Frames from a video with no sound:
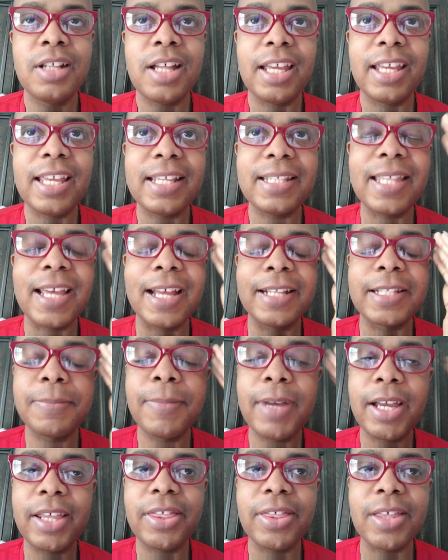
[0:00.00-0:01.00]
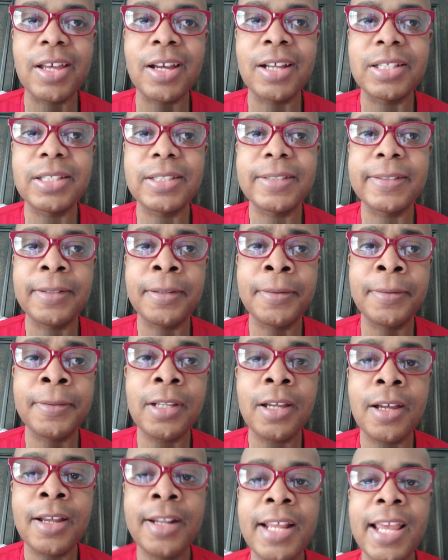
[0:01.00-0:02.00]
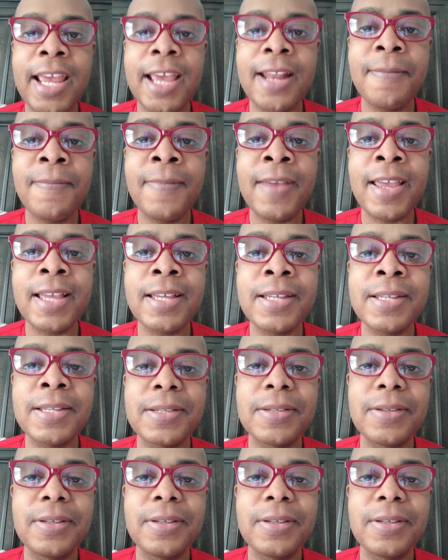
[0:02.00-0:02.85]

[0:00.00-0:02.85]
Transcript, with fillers: I guess that's my thoughts on, on anime.